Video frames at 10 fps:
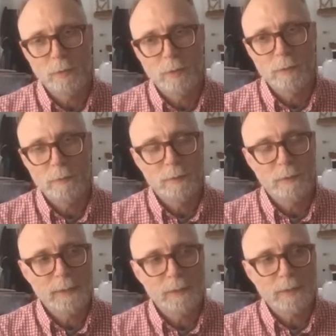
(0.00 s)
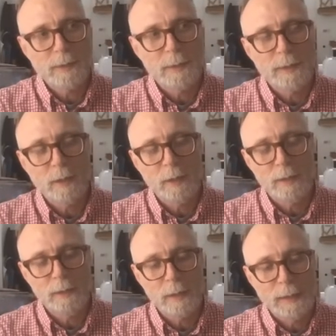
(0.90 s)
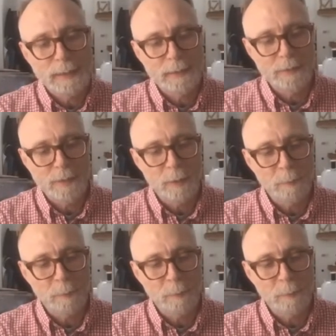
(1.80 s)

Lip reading: kind of late on a Sunday night. And